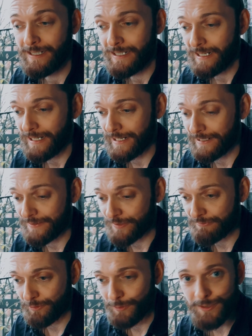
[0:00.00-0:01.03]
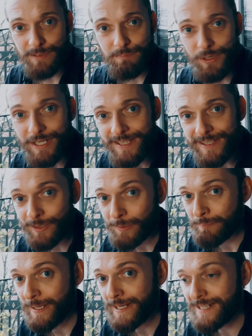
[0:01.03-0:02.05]
And the floors are muddy, they're not
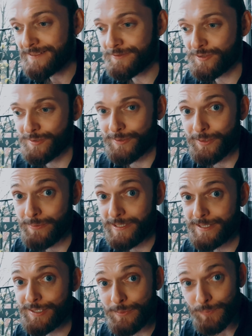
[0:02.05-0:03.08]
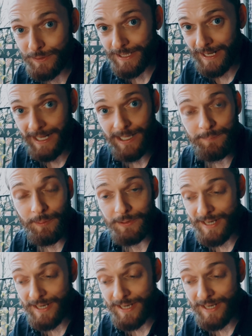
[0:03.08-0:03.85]
paved, so you need someone to help.